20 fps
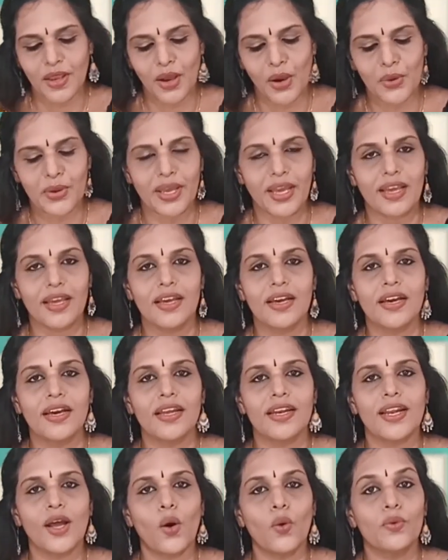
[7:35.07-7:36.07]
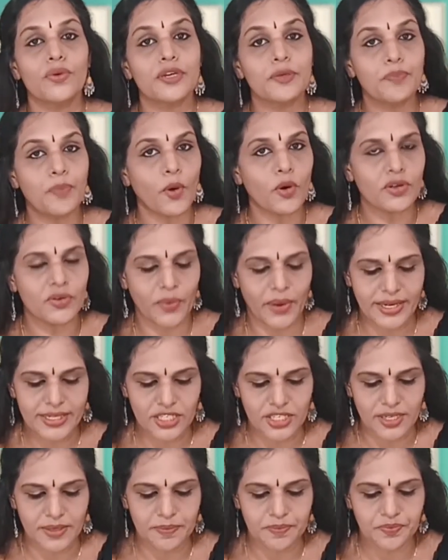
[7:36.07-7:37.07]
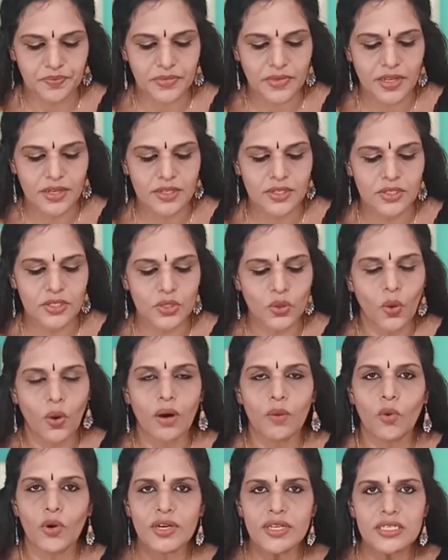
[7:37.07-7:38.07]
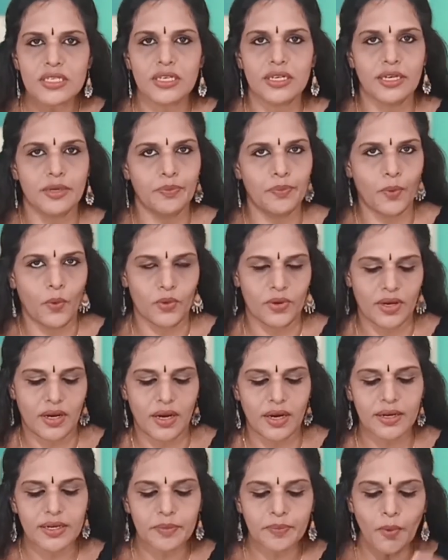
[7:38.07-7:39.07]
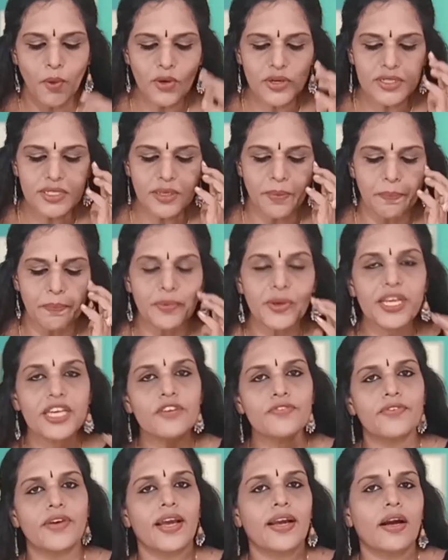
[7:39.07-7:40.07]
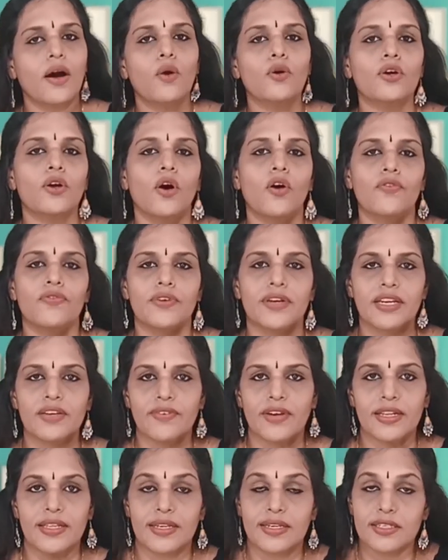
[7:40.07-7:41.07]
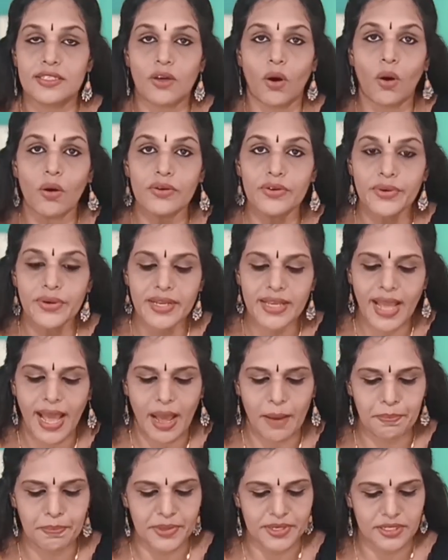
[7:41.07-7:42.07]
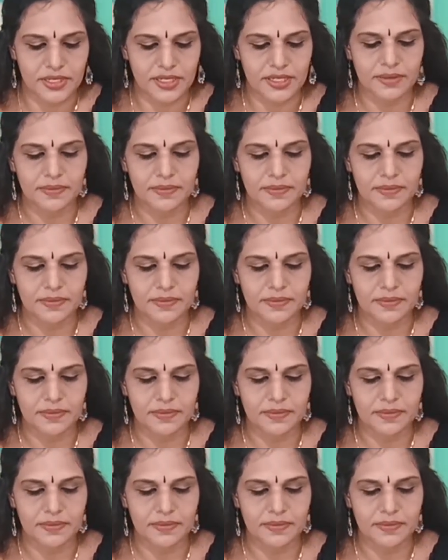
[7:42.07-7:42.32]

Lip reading: Okay, now report writing. So what is a report? A report is a brief account of an event that has already happened.